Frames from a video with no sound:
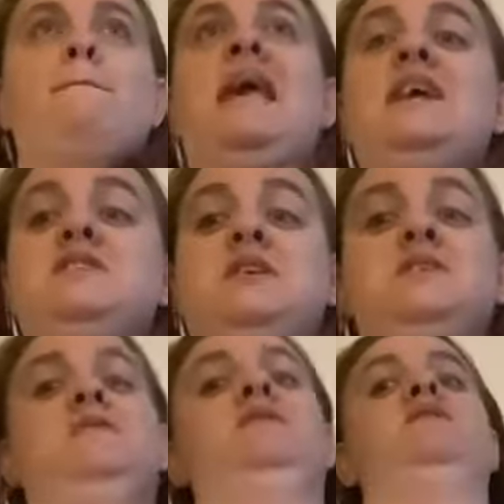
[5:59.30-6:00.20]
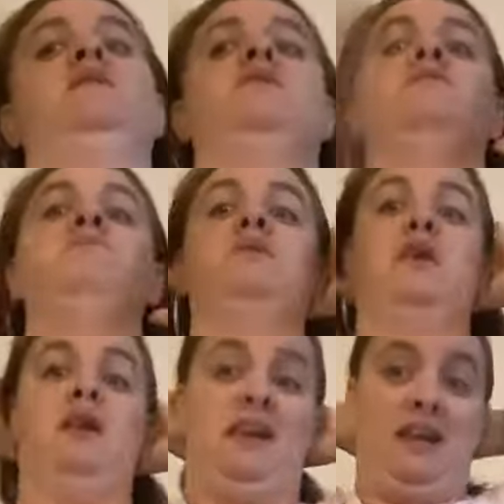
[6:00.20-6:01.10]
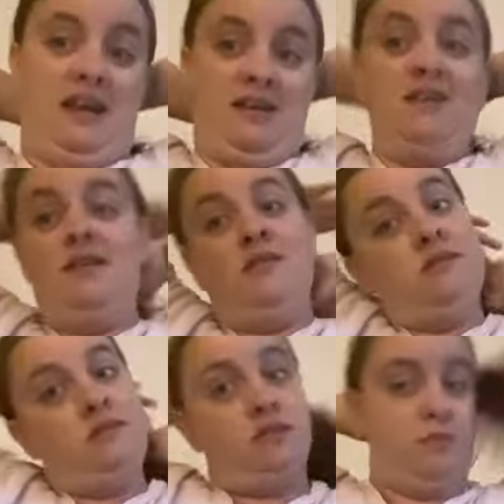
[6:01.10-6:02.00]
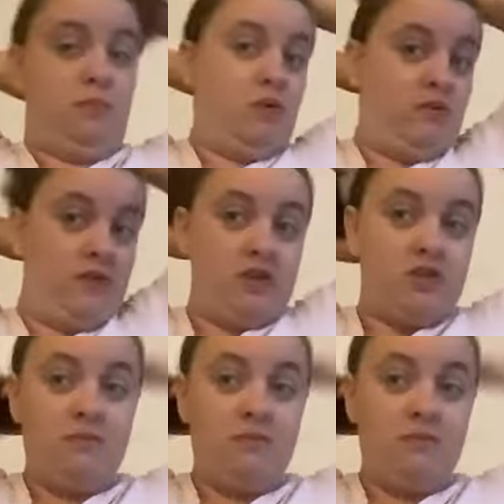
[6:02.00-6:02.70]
so I don't even know if I'm going to like the book version,